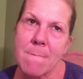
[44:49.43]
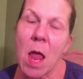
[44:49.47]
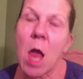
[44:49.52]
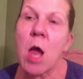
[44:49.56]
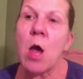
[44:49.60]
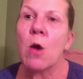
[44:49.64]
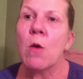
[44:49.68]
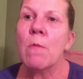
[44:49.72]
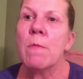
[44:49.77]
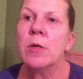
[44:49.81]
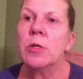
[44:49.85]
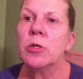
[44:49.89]

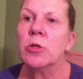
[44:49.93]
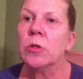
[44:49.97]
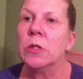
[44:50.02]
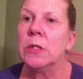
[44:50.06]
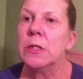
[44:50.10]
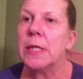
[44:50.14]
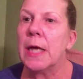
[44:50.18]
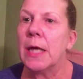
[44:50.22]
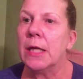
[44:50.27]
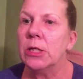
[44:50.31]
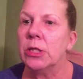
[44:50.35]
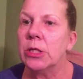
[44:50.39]
Oh, emotional
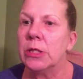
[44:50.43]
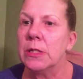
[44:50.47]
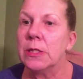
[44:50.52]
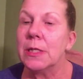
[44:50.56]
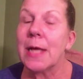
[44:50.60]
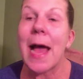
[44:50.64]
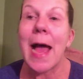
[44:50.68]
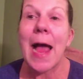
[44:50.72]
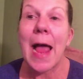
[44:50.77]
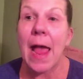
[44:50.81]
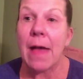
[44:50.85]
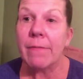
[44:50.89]
intelligence.
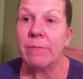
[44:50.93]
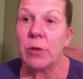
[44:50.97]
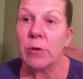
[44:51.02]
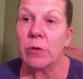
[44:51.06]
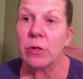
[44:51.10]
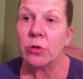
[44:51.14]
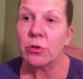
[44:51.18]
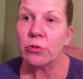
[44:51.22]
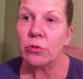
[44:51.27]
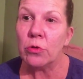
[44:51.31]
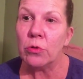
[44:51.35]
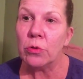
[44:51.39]
I have no
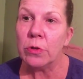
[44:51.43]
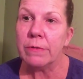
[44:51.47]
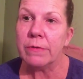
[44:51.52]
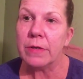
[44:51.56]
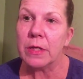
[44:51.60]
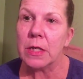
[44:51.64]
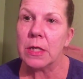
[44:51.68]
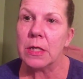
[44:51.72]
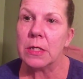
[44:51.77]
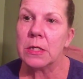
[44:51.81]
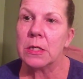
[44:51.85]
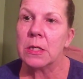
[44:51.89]
control over
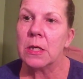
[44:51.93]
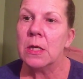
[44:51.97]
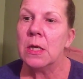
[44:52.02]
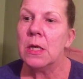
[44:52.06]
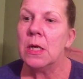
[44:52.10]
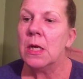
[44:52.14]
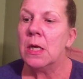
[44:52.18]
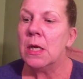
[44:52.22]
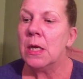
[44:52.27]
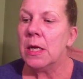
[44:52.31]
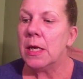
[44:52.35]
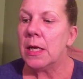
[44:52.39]
this.
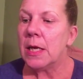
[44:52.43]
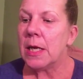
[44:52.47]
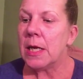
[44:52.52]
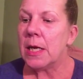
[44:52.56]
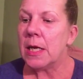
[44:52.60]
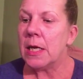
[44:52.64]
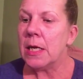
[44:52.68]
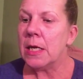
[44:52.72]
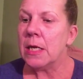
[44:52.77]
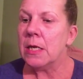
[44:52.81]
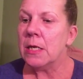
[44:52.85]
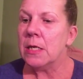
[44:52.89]

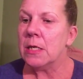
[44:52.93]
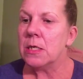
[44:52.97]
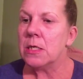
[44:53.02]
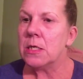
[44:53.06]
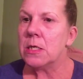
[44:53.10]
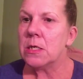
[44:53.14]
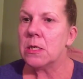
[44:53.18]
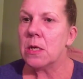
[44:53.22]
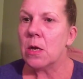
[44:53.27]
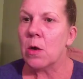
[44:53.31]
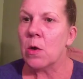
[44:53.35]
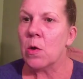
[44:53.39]
And
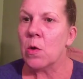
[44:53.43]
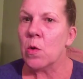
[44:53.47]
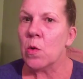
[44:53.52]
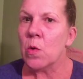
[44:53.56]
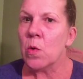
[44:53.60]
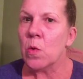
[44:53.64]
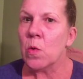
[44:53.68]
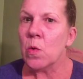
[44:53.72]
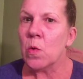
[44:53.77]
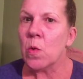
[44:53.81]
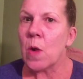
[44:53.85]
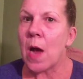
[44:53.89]

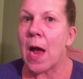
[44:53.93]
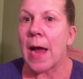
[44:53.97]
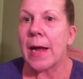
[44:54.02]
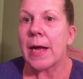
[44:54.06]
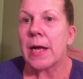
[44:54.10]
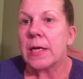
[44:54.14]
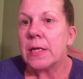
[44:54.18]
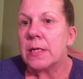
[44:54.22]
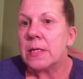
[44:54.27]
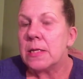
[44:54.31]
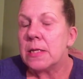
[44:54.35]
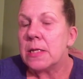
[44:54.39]
so I
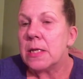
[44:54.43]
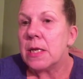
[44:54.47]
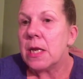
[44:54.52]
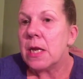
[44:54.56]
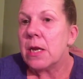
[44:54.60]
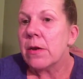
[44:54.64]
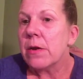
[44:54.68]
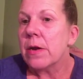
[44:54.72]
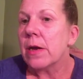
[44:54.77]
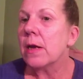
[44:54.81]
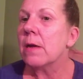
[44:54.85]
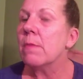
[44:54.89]
could sit
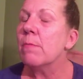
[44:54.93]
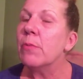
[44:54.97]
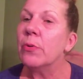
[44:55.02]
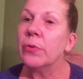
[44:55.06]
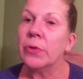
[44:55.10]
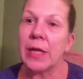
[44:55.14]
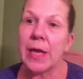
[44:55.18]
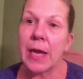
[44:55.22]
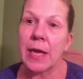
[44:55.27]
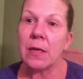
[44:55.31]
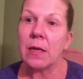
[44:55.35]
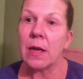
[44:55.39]
here and
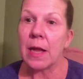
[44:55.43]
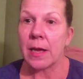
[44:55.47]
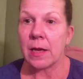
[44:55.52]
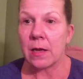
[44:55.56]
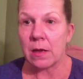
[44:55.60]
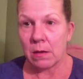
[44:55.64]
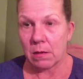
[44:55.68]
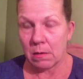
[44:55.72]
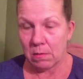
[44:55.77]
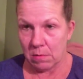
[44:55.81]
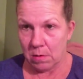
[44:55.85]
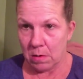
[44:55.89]
complain like
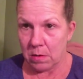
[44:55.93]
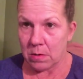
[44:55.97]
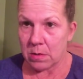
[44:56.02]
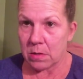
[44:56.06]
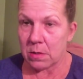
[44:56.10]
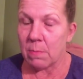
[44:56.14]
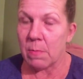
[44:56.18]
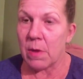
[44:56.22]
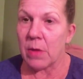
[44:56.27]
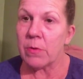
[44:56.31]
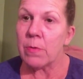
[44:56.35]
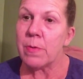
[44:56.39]

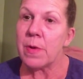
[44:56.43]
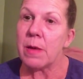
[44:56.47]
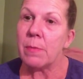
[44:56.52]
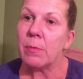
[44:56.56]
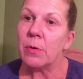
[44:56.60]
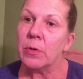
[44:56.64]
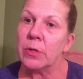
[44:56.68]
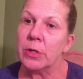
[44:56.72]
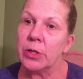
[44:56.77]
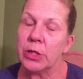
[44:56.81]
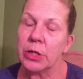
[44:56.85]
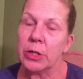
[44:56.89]
some other
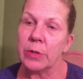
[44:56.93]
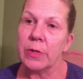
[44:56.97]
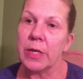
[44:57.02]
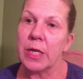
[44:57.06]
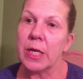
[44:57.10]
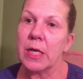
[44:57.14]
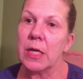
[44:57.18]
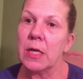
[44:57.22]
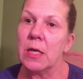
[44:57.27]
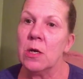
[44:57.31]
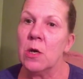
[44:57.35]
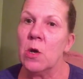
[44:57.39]
people are
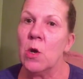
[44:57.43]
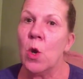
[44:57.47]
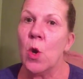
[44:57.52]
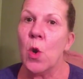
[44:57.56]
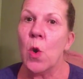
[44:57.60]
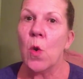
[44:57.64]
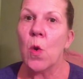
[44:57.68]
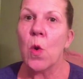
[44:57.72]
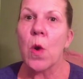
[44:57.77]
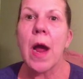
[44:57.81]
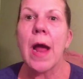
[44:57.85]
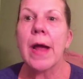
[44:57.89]
doing,
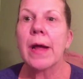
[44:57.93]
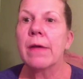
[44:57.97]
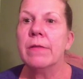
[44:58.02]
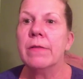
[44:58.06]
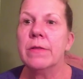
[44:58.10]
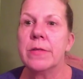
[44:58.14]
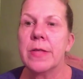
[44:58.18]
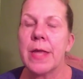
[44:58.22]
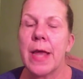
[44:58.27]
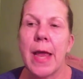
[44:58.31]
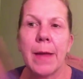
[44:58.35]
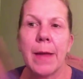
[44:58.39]
or I can
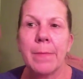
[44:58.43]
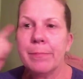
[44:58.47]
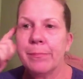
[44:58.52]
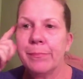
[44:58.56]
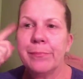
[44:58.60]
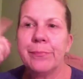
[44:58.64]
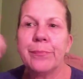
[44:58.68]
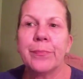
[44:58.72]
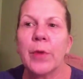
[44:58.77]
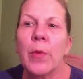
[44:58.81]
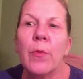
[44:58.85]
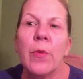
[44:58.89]
say,
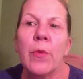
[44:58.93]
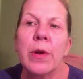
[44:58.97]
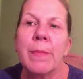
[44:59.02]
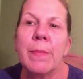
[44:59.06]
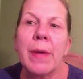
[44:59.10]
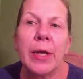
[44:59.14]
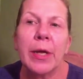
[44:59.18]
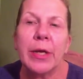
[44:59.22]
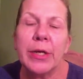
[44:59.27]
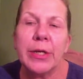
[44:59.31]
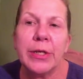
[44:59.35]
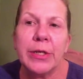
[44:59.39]
what am
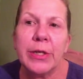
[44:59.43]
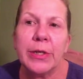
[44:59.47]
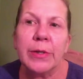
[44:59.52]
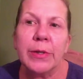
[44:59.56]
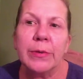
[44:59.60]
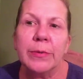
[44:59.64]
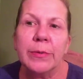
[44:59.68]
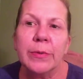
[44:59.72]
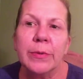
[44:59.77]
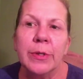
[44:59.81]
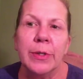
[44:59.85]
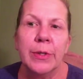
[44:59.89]
I going to do?
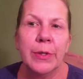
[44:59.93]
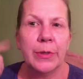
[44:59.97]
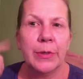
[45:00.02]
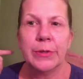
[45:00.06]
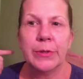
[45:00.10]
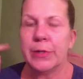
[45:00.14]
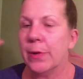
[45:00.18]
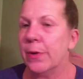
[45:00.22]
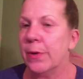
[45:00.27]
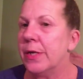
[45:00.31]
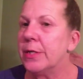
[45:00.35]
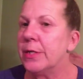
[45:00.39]

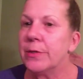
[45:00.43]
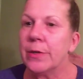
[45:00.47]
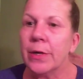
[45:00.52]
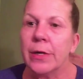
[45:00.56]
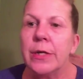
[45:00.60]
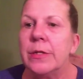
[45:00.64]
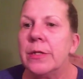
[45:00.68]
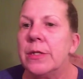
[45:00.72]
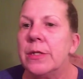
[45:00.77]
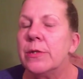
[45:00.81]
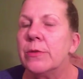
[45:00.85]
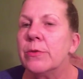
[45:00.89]
So I
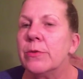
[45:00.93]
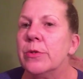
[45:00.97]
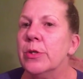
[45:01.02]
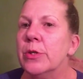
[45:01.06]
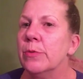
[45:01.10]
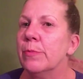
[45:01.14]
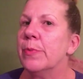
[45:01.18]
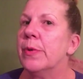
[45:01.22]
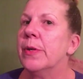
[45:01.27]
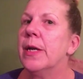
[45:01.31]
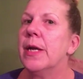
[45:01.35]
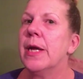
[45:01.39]
started this
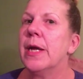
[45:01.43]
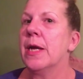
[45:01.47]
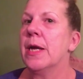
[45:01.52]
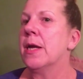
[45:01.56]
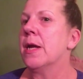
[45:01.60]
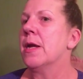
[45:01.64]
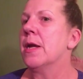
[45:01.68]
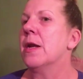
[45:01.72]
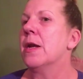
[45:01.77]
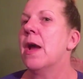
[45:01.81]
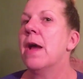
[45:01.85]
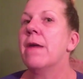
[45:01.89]
group,
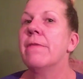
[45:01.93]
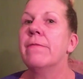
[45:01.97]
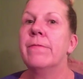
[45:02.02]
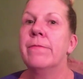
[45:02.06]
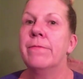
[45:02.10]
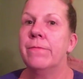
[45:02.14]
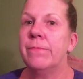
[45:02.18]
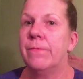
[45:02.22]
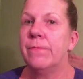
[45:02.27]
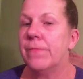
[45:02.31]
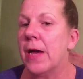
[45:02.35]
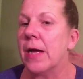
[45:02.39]
and I've
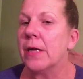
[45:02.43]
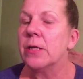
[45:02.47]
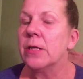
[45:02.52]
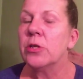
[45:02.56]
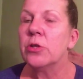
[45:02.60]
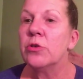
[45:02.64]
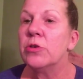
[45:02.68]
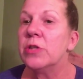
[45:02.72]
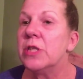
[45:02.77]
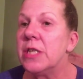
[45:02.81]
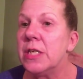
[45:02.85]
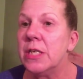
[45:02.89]
found a
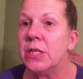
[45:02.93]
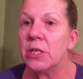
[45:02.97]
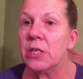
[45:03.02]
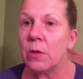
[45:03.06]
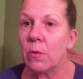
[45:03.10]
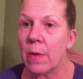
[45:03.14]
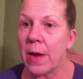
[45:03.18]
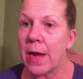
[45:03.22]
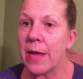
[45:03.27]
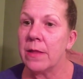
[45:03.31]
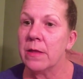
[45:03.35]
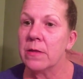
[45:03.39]

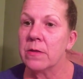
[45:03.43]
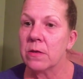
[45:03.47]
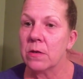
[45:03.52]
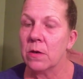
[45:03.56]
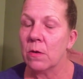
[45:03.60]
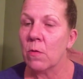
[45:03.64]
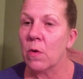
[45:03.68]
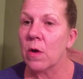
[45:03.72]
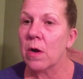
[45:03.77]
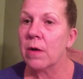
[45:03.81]
strategic way that's going to